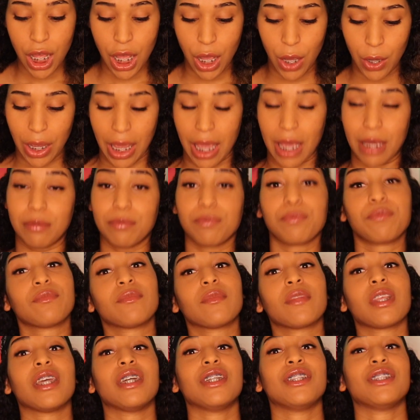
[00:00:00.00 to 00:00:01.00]
Okay,
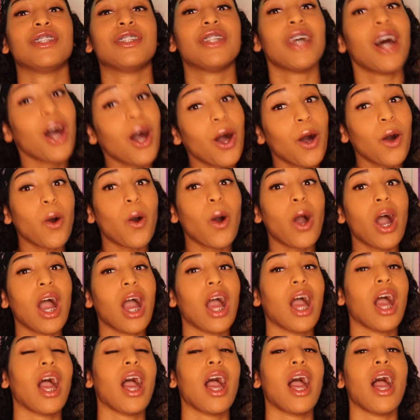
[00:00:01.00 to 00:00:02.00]
so
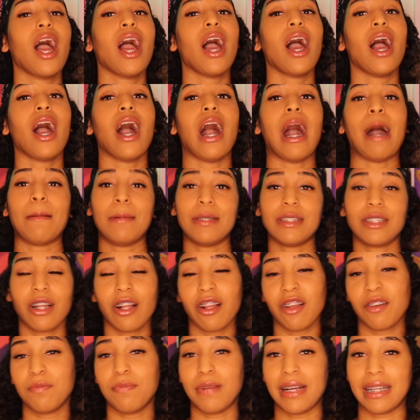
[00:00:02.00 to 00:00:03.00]
I'm gonna
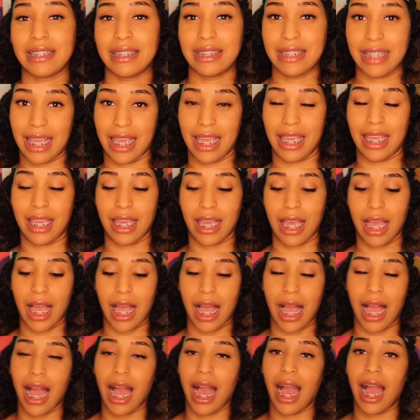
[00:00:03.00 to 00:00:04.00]
start off by saying
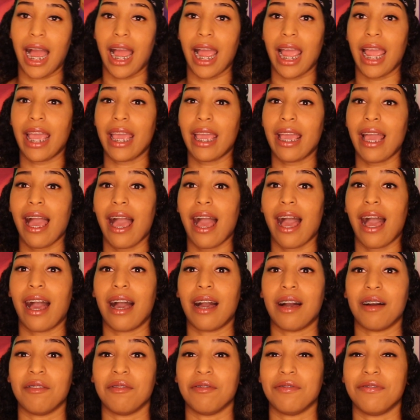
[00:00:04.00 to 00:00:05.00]
I
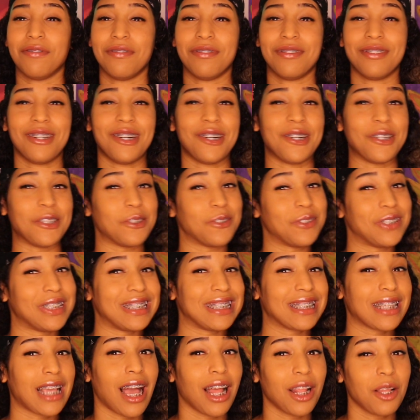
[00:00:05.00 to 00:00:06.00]
have
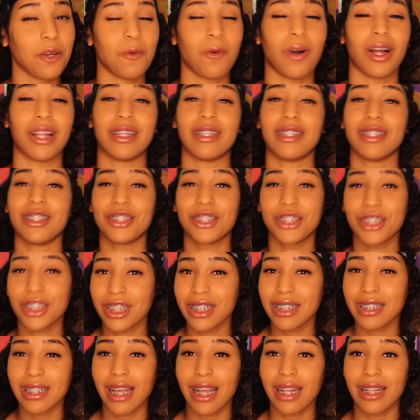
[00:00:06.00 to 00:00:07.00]
always kind of wanted a
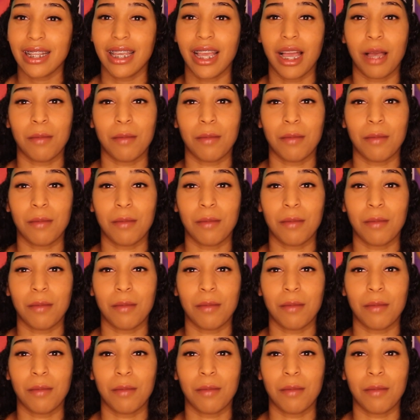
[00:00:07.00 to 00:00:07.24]
sugar daddy.